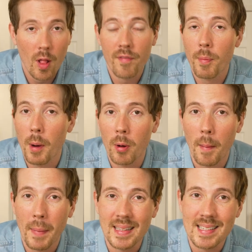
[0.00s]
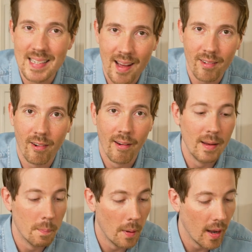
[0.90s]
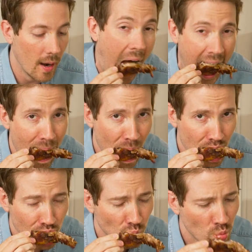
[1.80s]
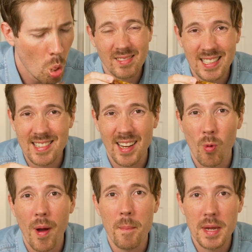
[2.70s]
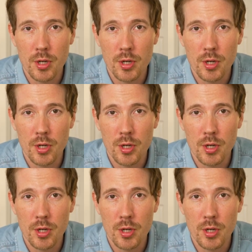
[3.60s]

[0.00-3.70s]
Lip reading: off the bone might sound great, but tastes like wet meat